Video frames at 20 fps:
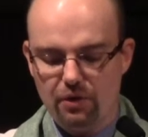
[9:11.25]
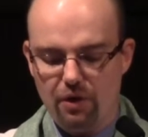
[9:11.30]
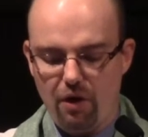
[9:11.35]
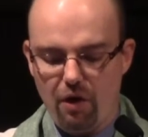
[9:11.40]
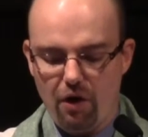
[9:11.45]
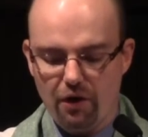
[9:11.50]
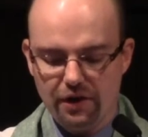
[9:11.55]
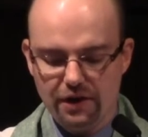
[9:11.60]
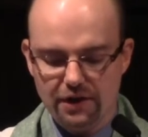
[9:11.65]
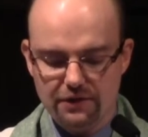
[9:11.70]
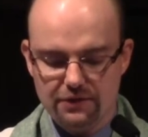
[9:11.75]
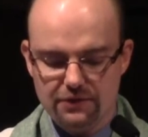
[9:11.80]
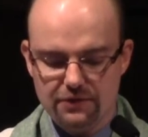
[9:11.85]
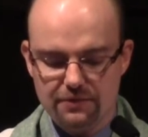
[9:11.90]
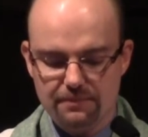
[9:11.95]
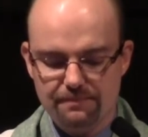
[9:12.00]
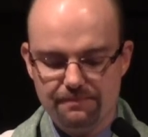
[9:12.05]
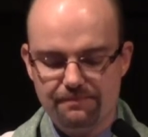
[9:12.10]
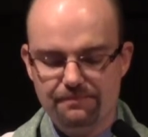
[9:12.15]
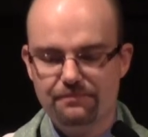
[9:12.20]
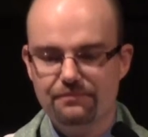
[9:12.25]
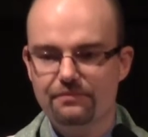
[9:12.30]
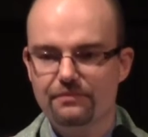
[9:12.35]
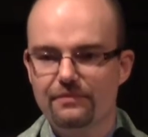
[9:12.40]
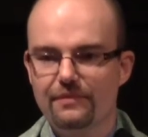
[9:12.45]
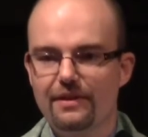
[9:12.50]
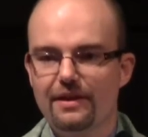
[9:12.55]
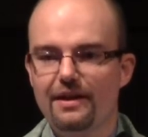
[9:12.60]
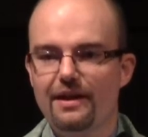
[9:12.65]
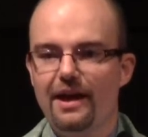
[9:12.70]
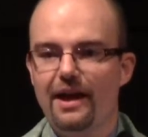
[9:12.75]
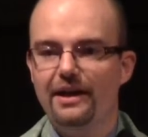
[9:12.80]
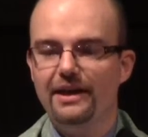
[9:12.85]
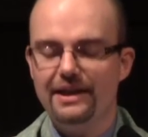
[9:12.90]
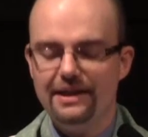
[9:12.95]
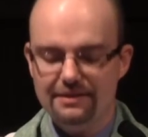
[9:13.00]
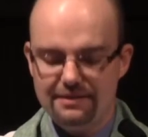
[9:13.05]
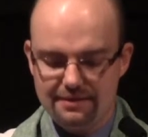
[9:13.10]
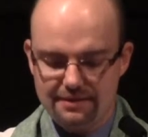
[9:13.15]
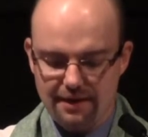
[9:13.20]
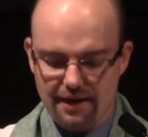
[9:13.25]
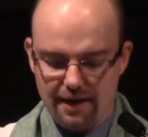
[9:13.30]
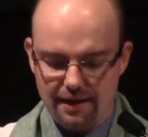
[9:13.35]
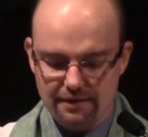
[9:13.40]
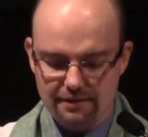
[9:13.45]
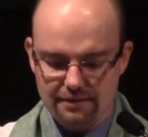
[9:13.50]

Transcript: audience. And he said